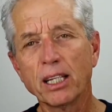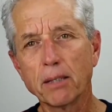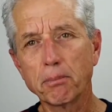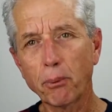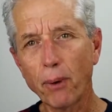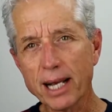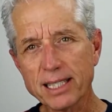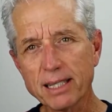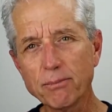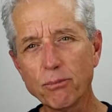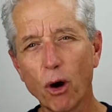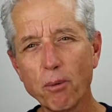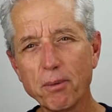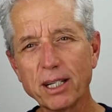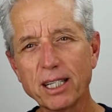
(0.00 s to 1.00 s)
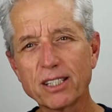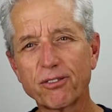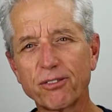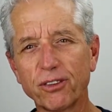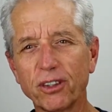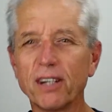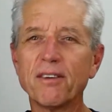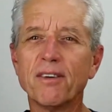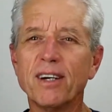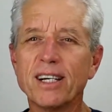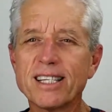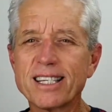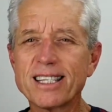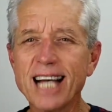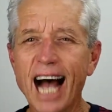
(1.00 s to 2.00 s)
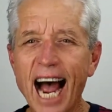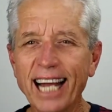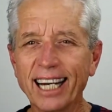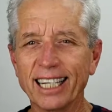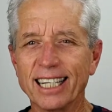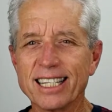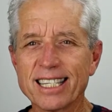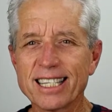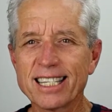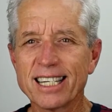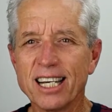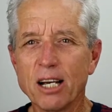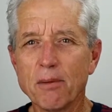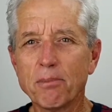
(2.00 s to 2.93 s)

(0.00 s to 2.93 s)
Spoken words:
The present moment is full of silence,